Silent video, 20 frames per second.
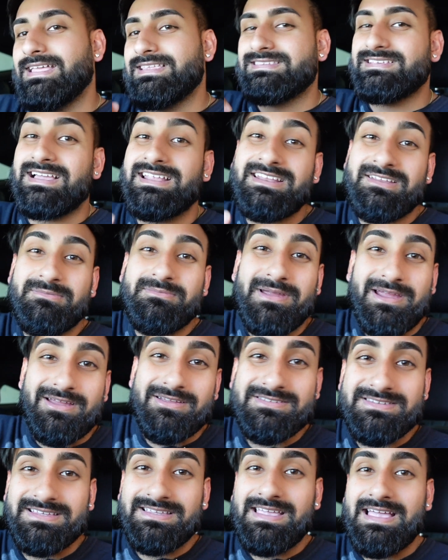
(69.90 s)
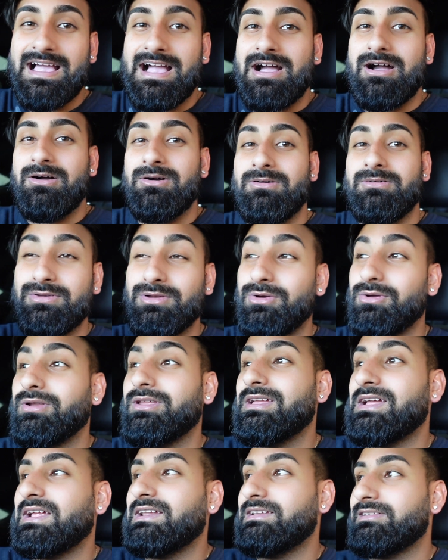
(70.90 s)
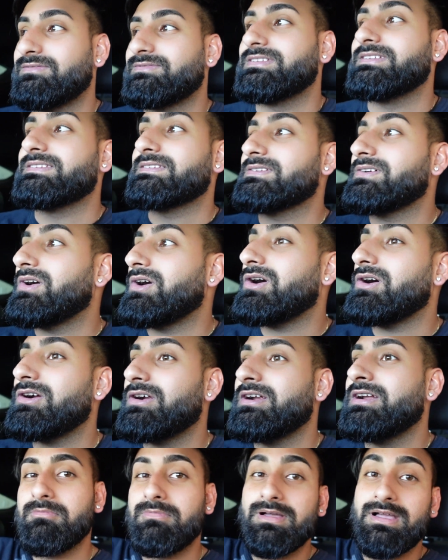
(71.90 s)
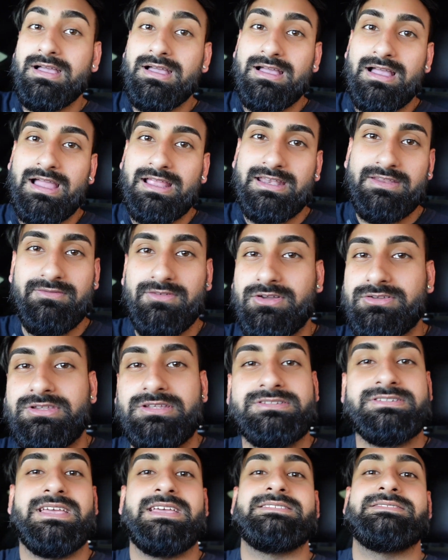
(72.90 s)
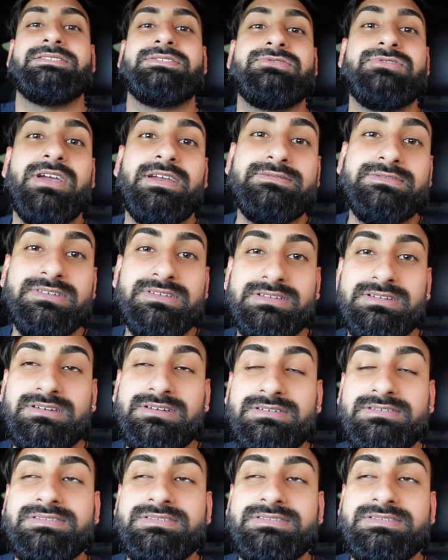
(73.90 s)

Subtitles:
It's kind of embarrassing how dirty I left this car, but I never got the chance to drive this car.